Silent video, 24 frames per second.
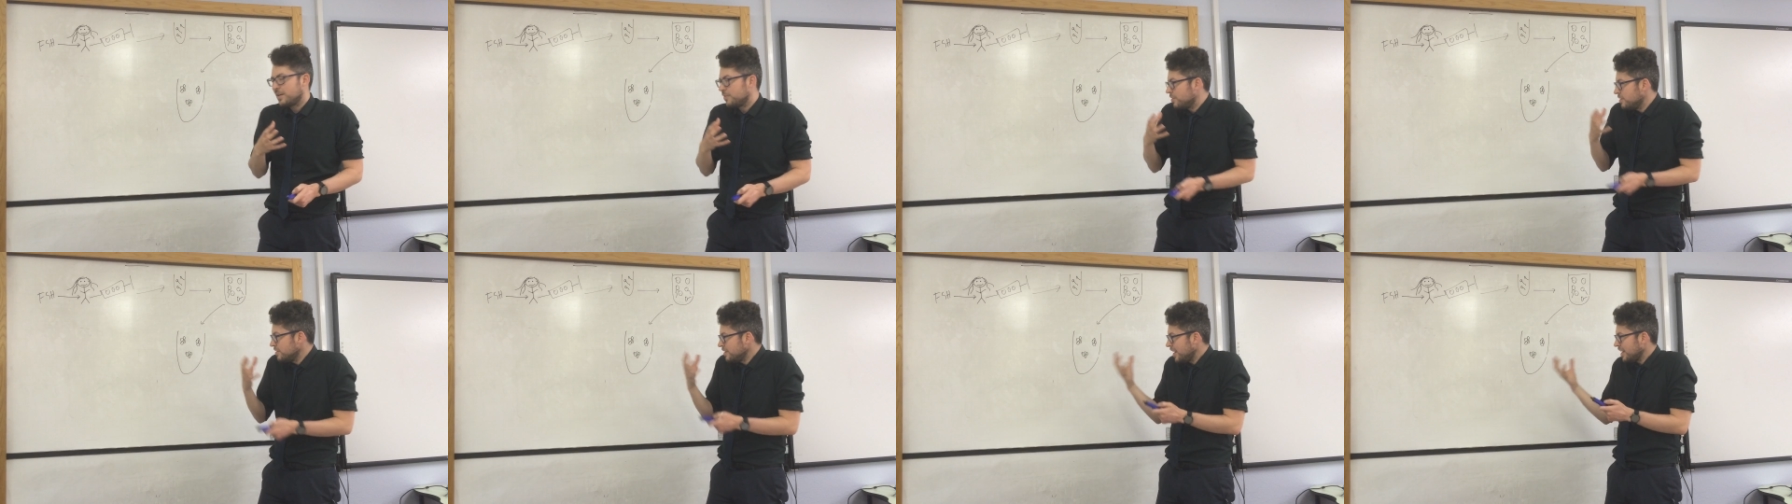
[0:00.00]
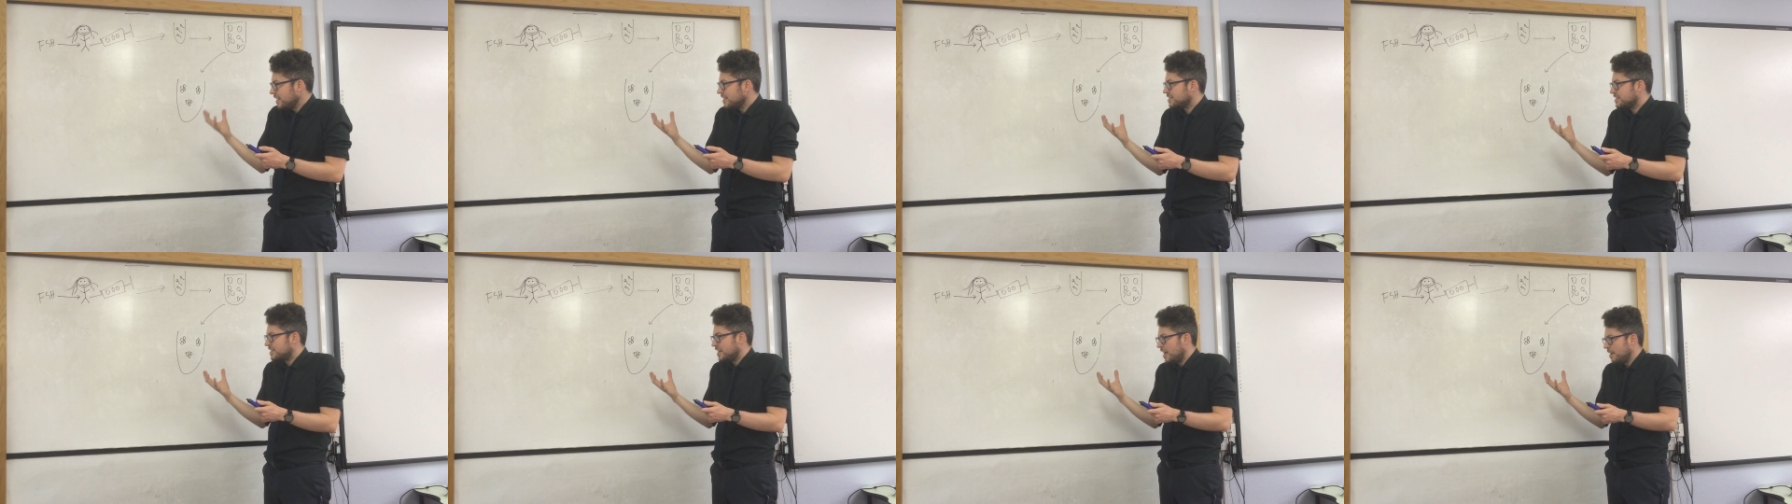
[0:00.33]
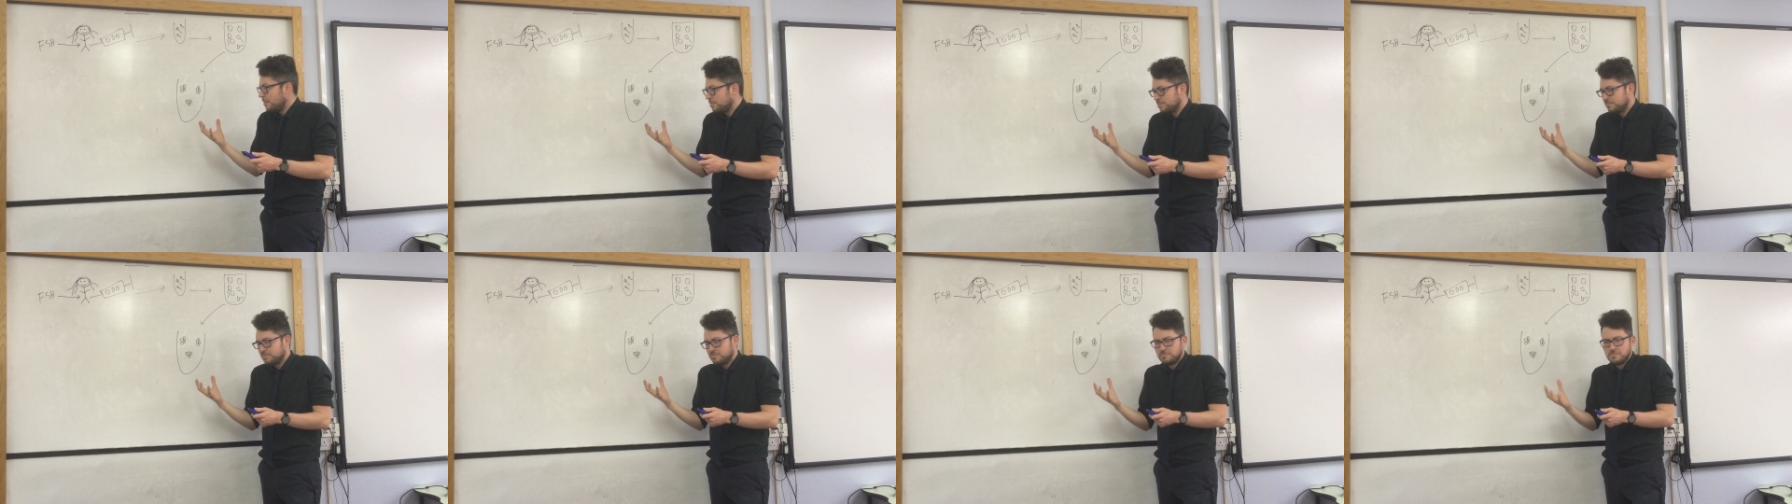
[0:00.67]
Now the next
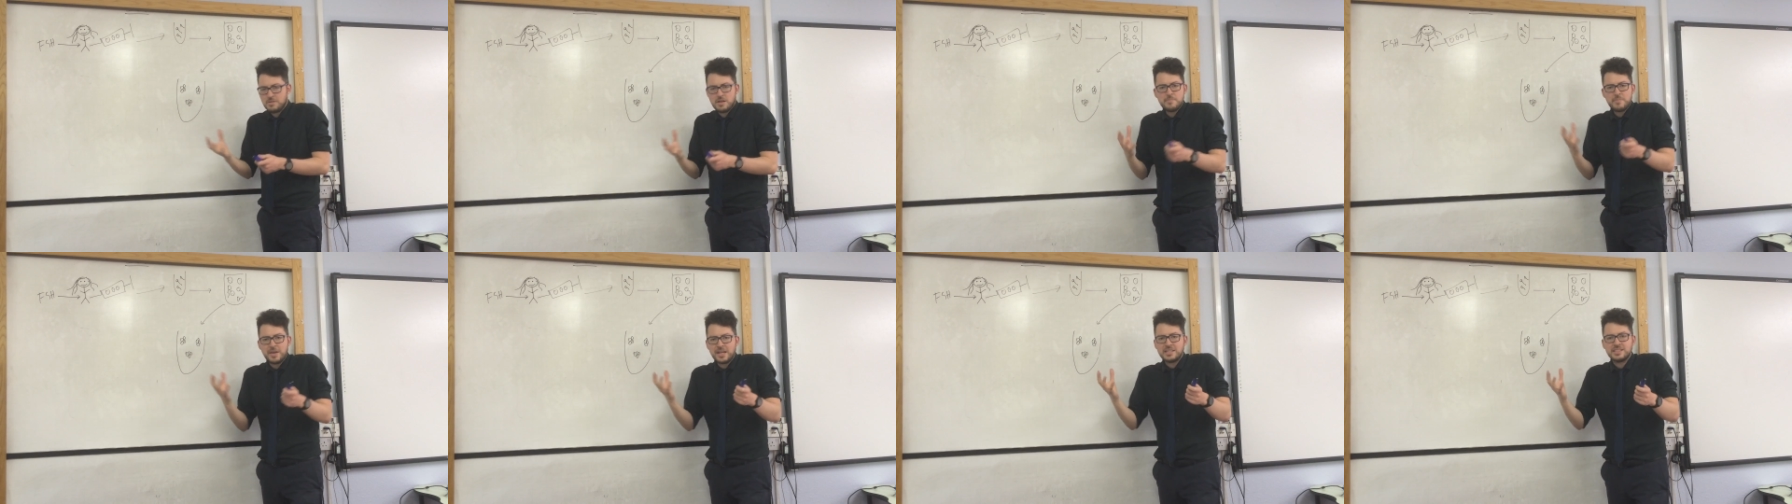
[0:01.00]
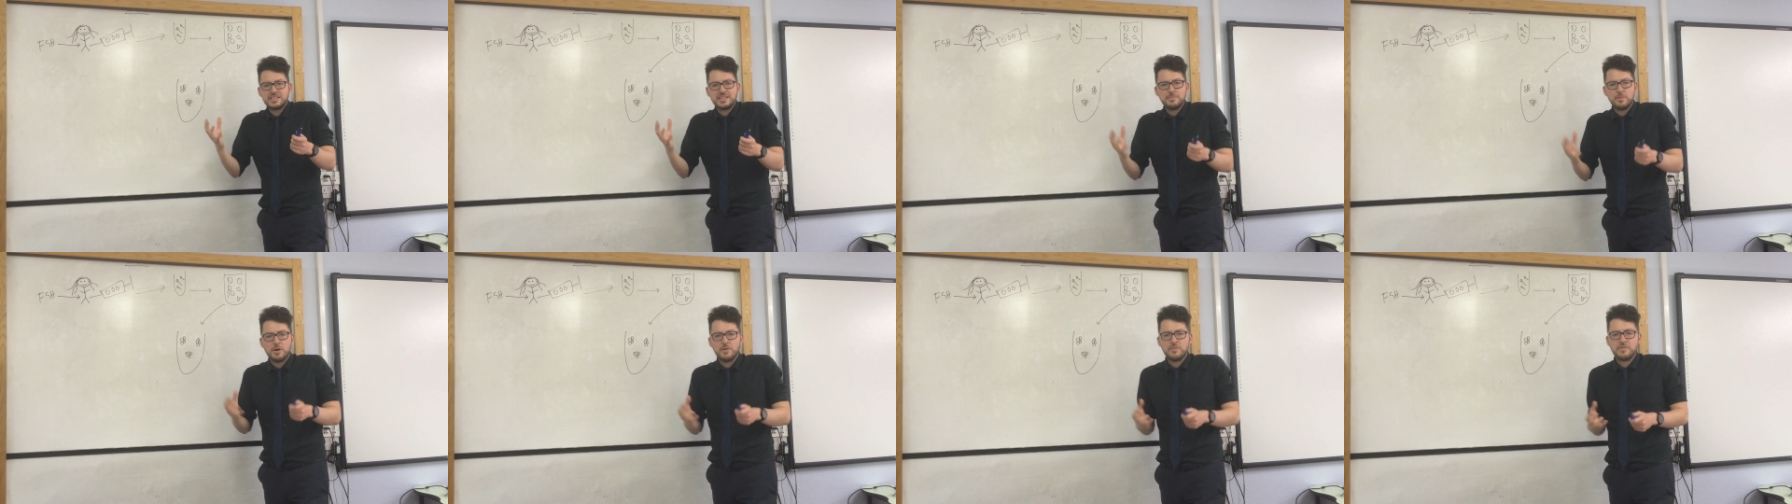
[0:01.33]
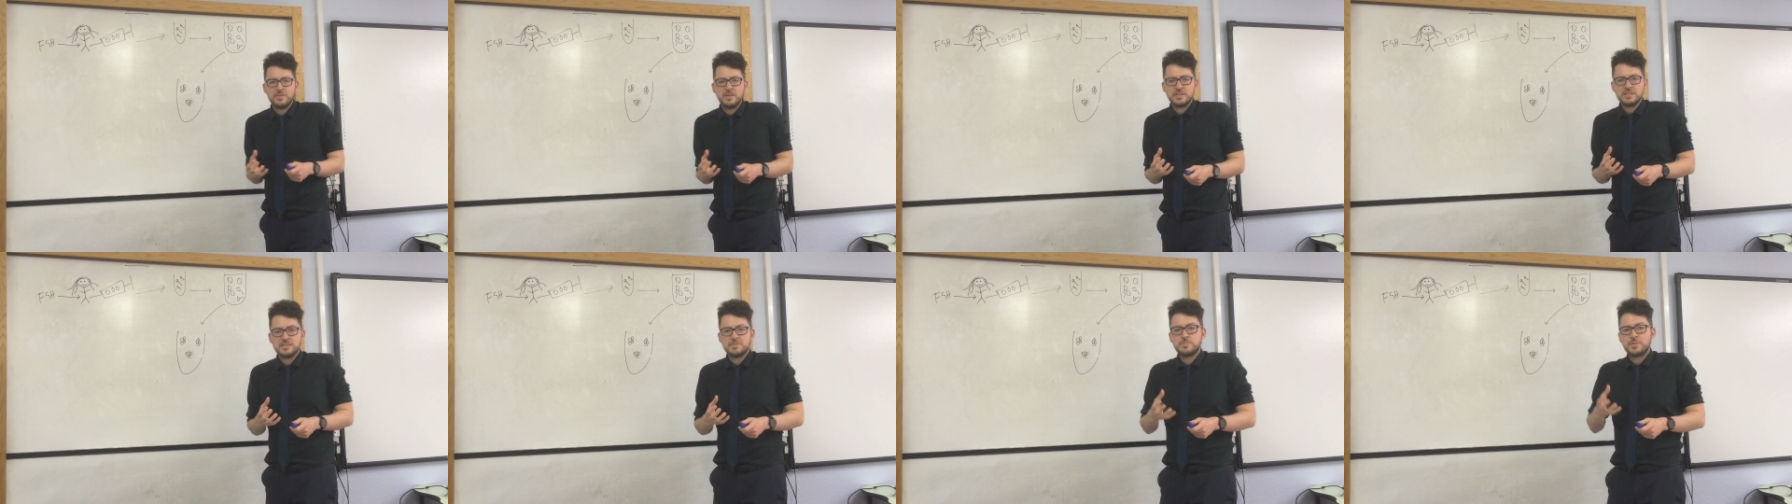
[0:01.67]
step may seem
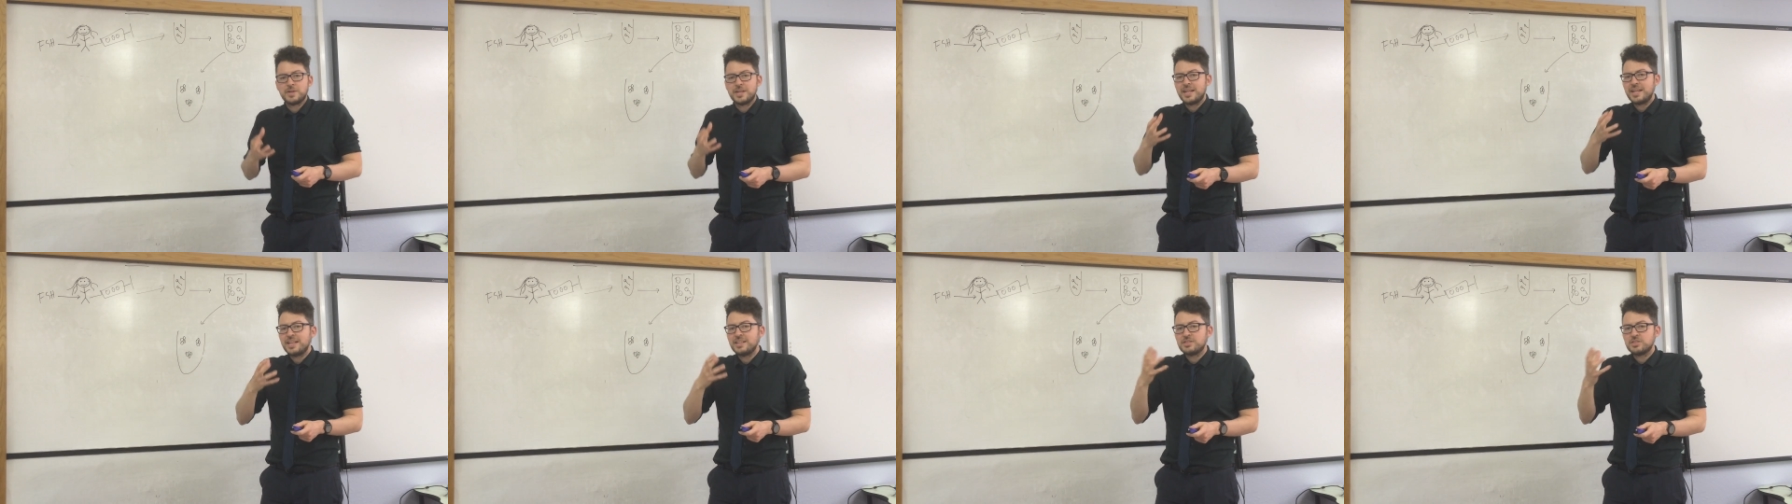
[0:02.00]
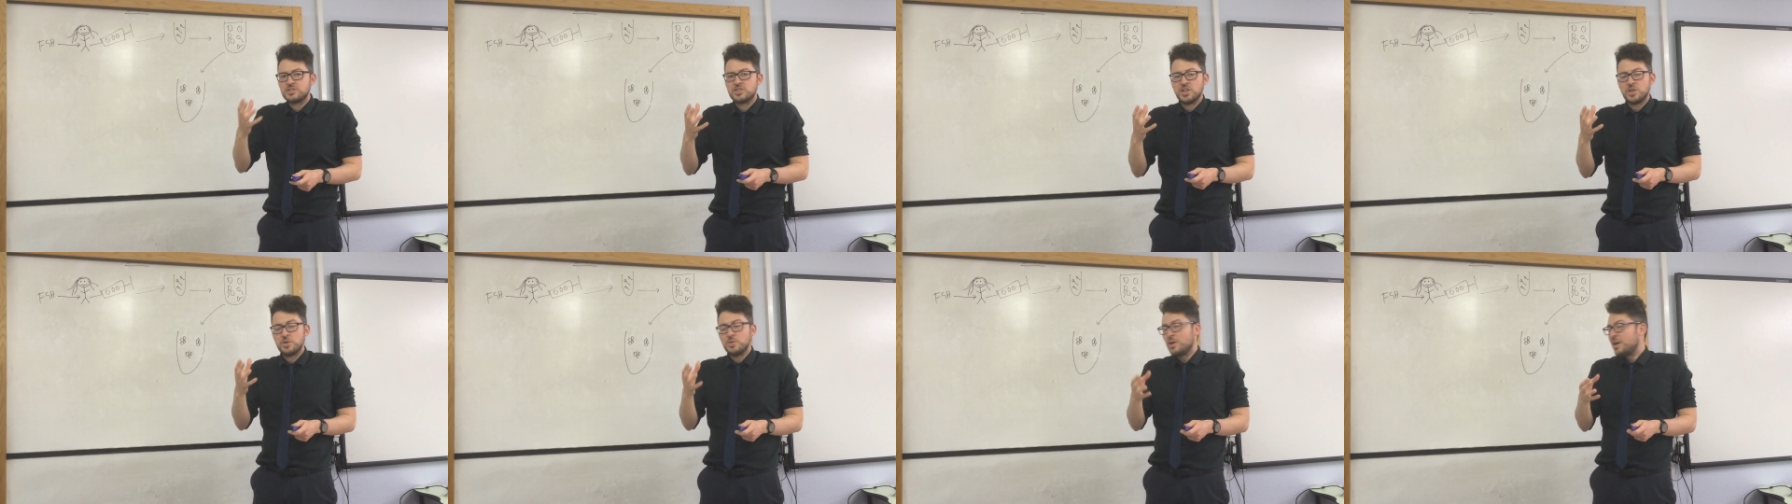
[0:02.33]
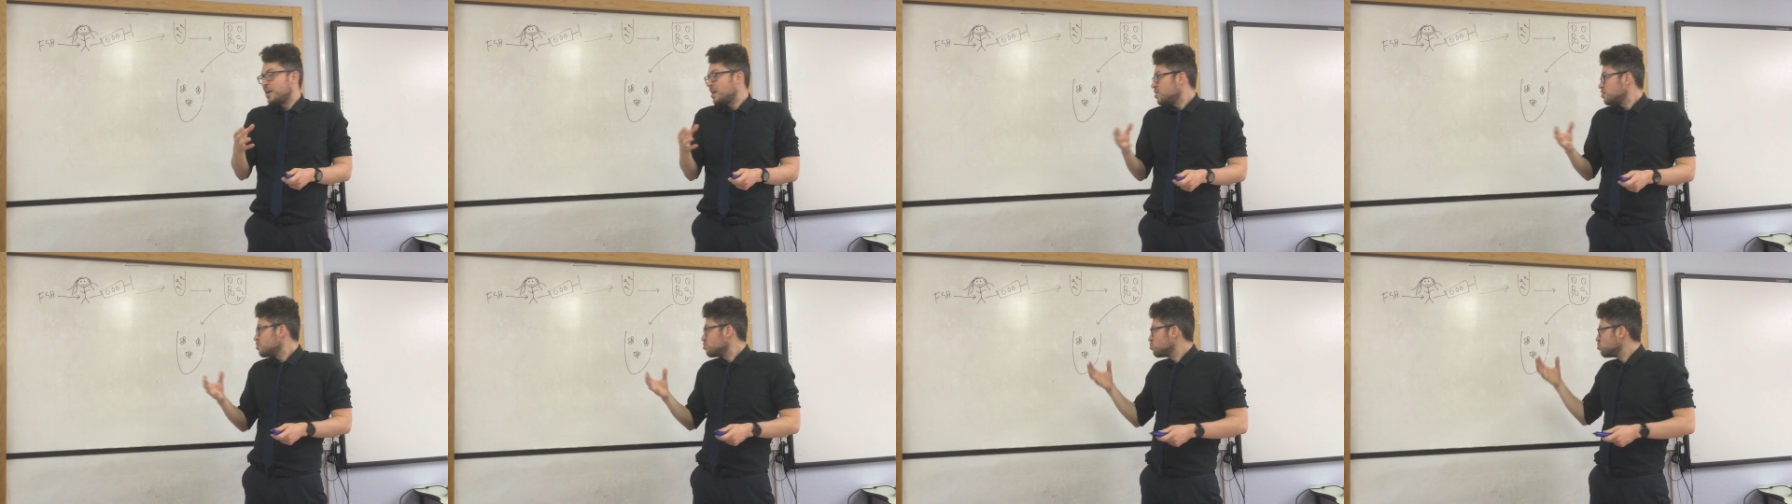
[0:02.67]
obvious, but it is to